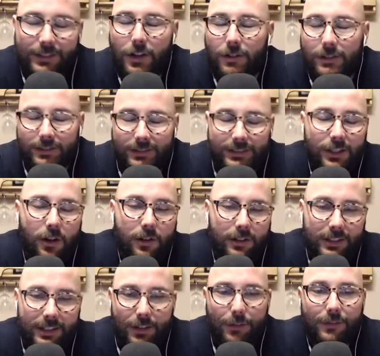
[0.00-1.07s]
Call it
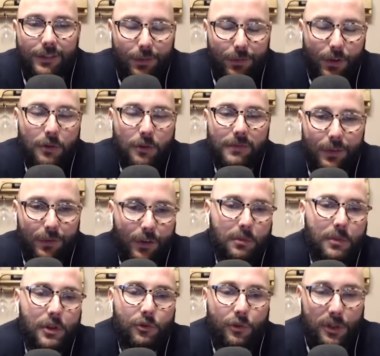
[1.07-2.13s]
like the
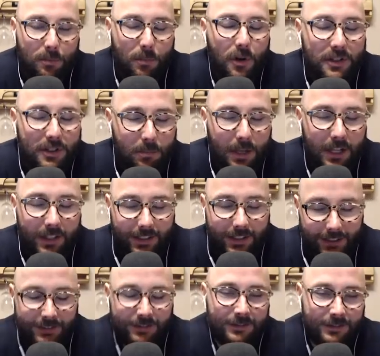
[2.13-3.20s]
filmer's responsibility.